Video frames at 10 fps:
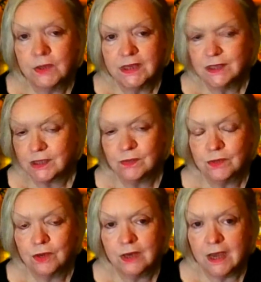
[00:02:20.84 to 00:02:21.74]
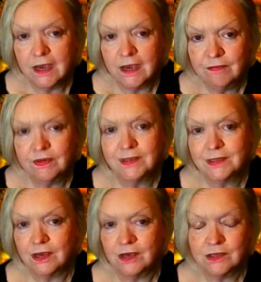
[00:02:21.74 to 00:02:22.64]
you know into your life
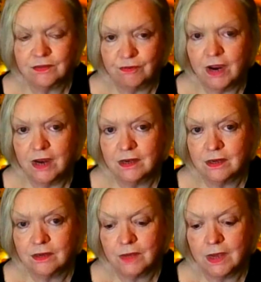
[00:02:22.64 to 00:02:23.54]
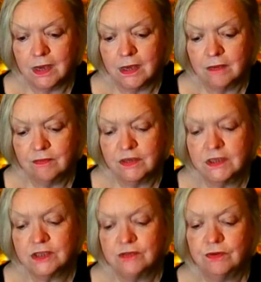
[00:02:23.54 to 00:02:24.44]
as as a friend. Okay,
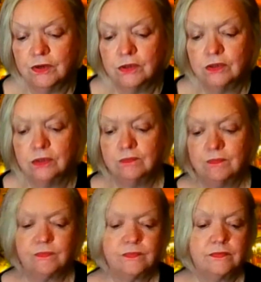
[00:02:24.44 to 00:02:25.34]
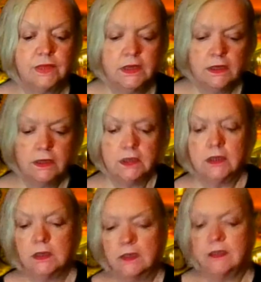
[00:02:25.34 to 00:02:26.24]
first of all,
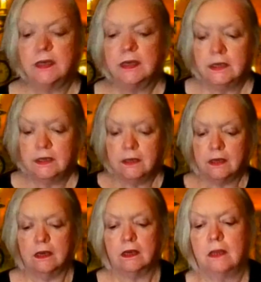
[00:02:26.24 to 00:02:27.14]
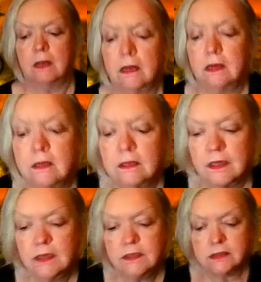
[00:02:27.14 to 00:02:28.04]
they
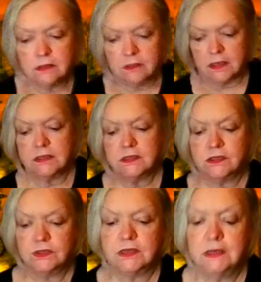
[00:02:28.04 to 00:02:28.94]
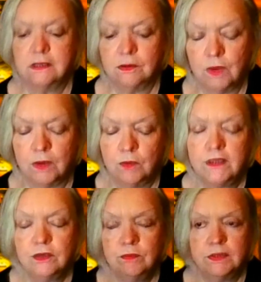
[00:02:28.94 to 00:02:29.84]
they they study well
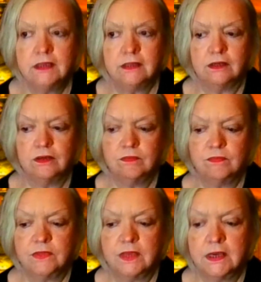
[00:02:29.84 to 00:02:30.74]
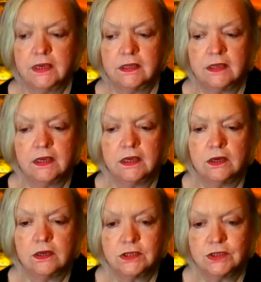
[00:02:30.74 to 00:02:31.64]
when you meet them they they
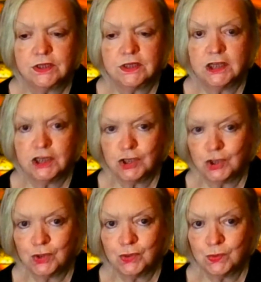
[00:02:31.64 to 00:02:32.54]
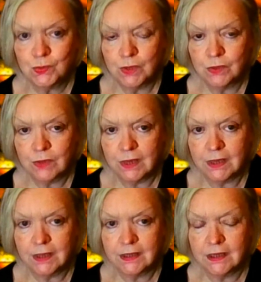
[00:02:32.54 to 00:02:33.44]
are studying you
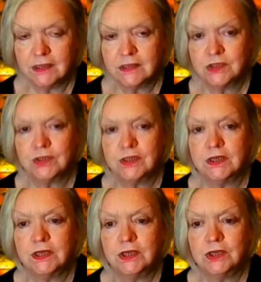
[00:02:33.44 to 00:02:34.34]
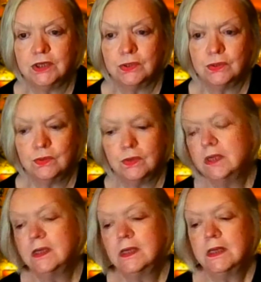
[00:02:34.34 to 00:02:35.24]
okay they study you
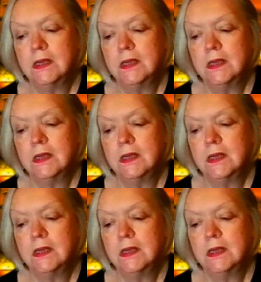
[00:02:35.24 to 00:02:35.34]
